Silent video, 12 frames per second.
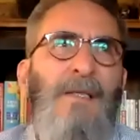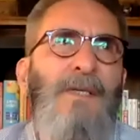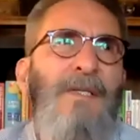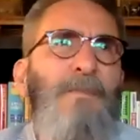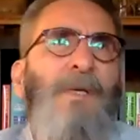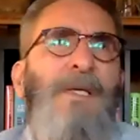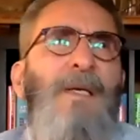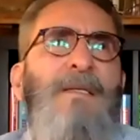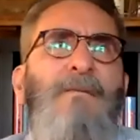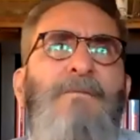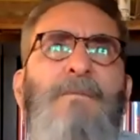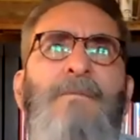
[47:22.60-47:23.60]
just because
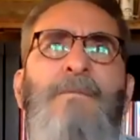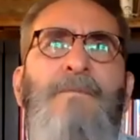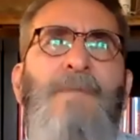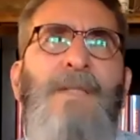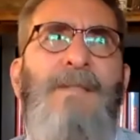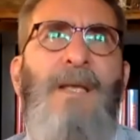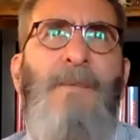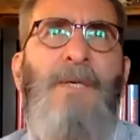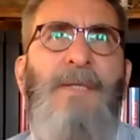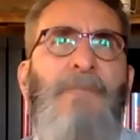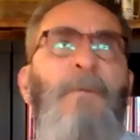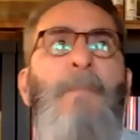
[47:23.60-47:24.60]
of not
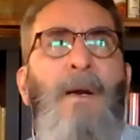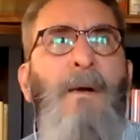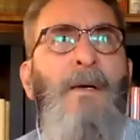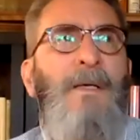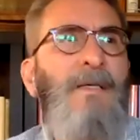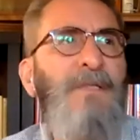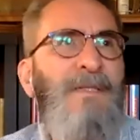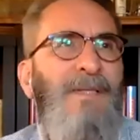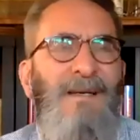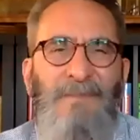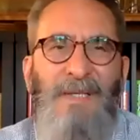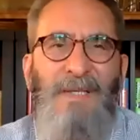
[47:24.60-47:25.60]
because of america it's just
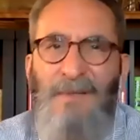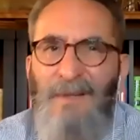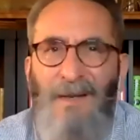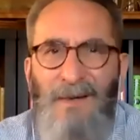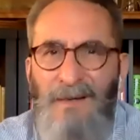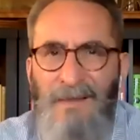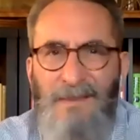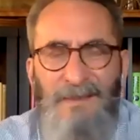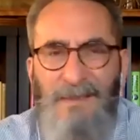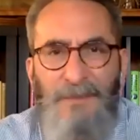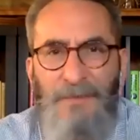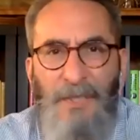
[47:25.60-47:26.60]
how people are in,
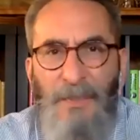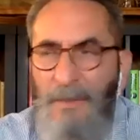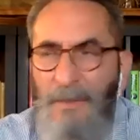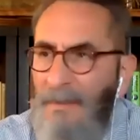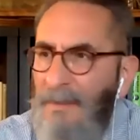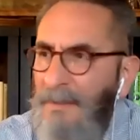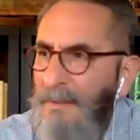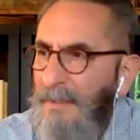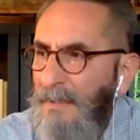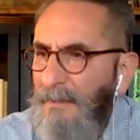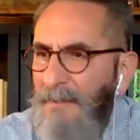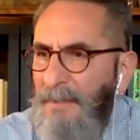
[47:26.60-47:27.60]
in general
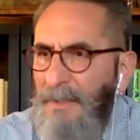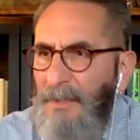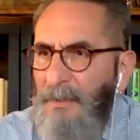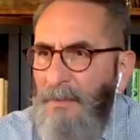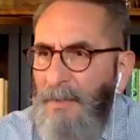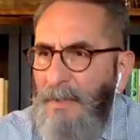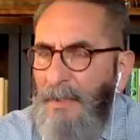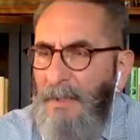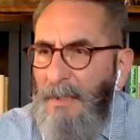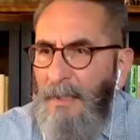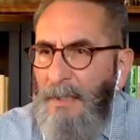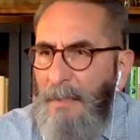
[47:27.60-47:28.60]
you know
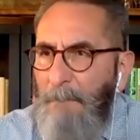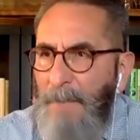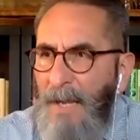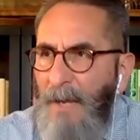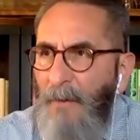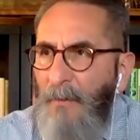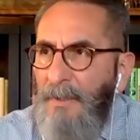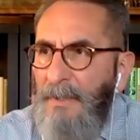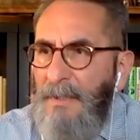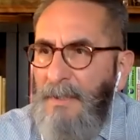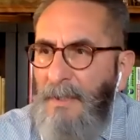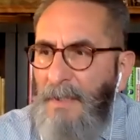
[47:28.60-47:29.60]
power
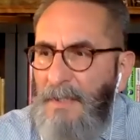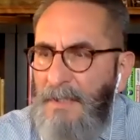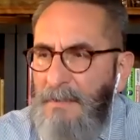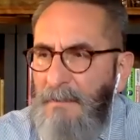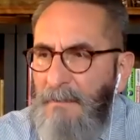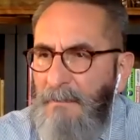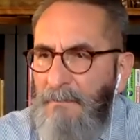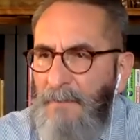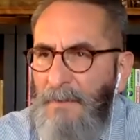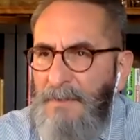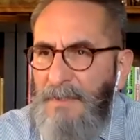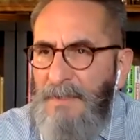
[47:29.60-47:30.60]
can cause
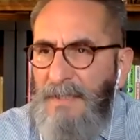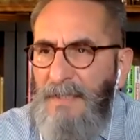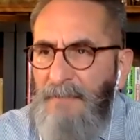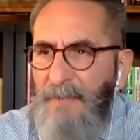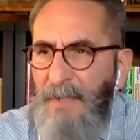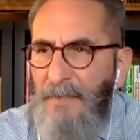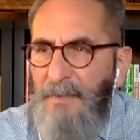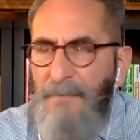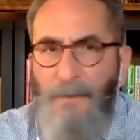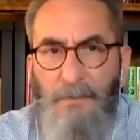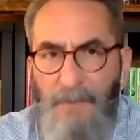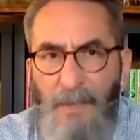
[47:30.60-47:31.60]
folks to take advantage of
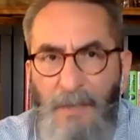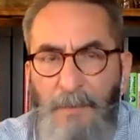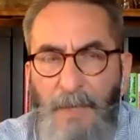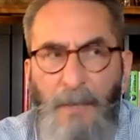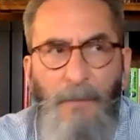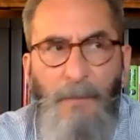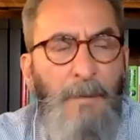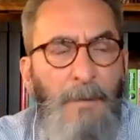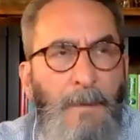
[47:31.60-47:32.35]
those without power